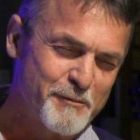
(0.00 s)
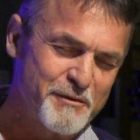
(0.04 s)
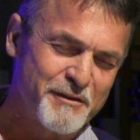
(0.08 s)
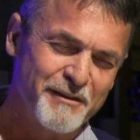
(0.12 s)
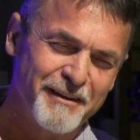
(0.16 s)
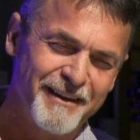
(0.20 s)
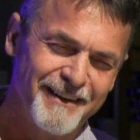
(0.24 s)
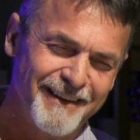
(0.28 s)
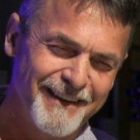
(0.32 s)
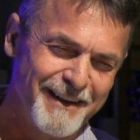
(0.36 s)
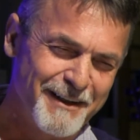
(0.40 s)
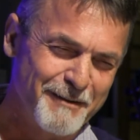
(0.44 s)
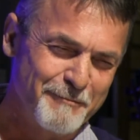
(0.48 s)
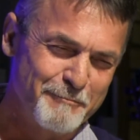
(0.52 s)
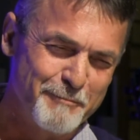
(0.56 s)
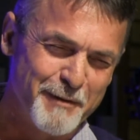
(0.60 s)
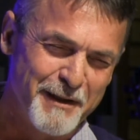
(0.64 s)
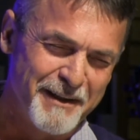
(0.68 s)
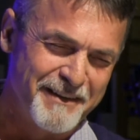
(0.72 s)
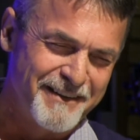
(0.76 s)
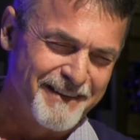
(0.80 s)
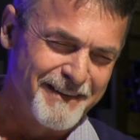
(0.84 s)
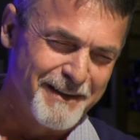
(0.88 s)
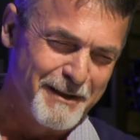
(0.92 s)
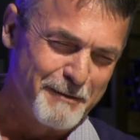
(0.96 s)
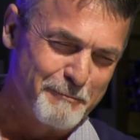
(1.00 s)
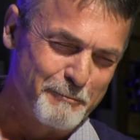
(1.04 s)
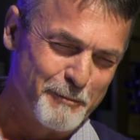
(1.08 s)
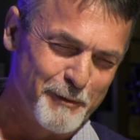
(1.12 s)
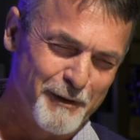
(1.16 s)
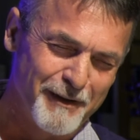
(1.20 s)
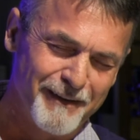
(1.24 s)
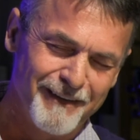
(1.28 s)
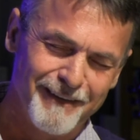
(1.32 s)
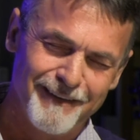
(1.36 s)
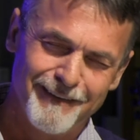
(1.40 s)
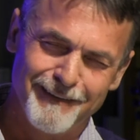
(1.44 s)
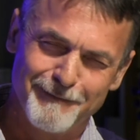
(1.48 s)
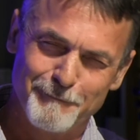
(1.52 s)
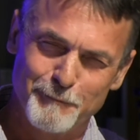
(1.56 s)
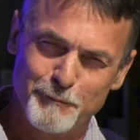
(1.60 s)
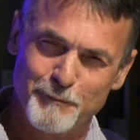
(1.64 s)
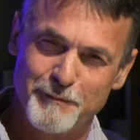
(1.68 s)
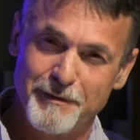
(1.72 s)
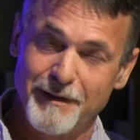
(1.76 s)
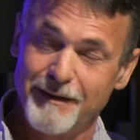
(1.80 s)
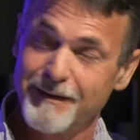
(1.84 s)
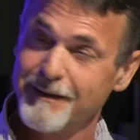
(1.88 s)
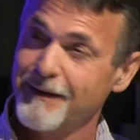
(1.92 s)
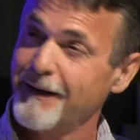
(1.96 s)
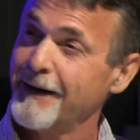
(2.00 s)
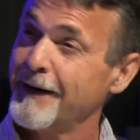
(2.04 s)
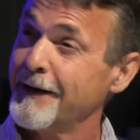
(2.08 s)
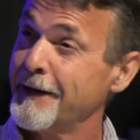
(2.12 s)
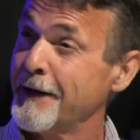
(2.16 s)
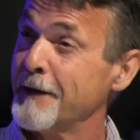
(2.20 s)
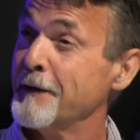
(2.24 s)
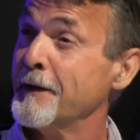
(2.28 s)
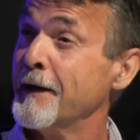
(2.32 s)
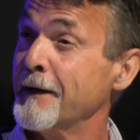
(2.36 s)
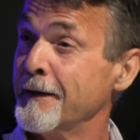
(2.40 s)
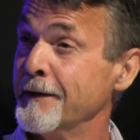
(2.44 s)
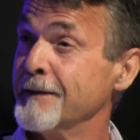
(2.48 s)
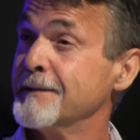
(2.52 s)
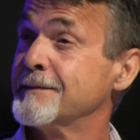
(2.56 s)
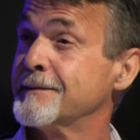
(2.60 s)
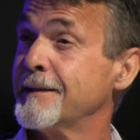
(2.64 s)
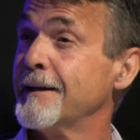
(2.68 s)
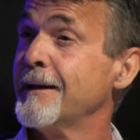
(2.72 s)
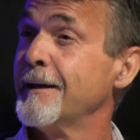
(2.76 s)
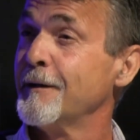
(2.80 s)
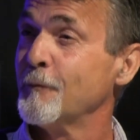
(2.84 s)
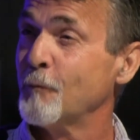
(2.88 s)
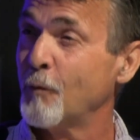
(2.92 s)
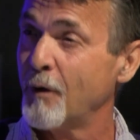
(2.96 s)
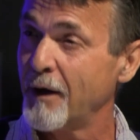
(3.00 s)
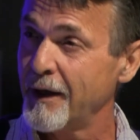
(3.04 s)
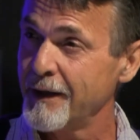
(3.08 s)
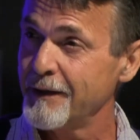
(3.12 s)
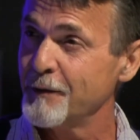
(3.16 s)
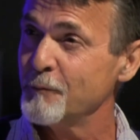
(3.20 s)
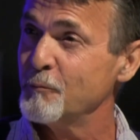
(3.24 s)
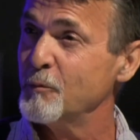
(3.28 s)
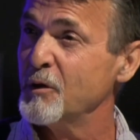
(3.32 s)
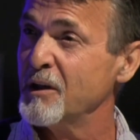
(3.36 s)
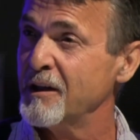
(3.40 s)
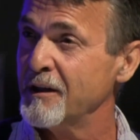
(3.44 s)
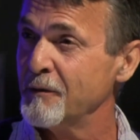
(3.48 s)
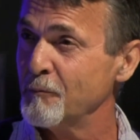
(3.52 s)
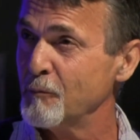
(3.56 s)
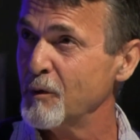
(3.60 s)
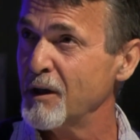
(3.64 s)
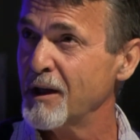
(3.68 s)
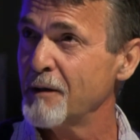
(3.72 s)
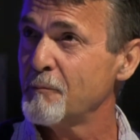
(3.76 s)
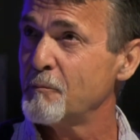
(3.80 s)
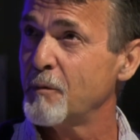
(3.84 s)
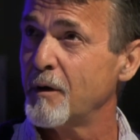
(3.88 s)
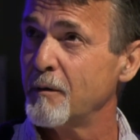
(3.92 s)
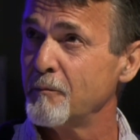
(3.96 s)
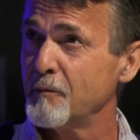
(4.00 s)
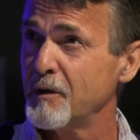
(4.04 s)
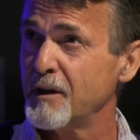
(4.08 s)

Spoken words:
I'm still getting beaten up, and I don't understand why you're beating me up.